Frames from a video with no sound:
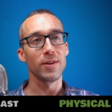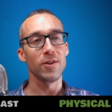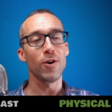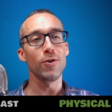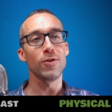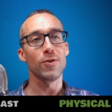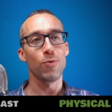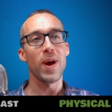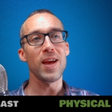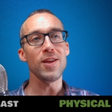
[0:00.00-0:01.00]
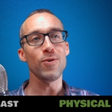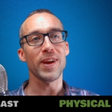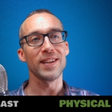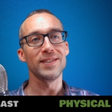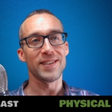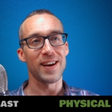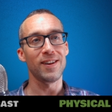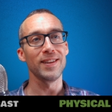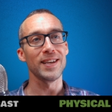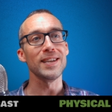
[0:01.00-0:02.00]
You know, the way you can
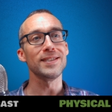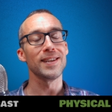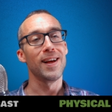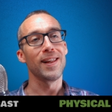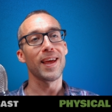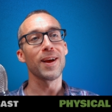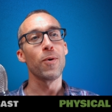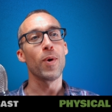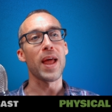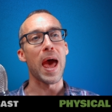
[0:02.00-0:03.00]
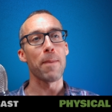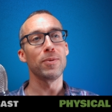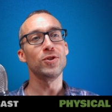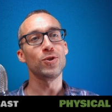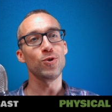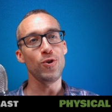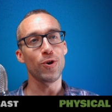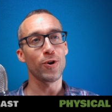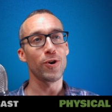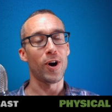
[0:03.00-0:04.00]
tell is like what happens to
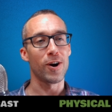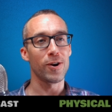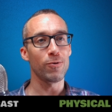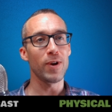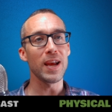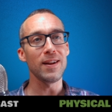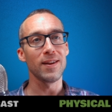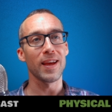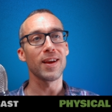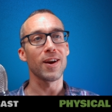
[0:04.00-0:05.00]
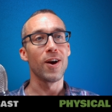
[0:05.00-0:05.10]
your heart rate. Like,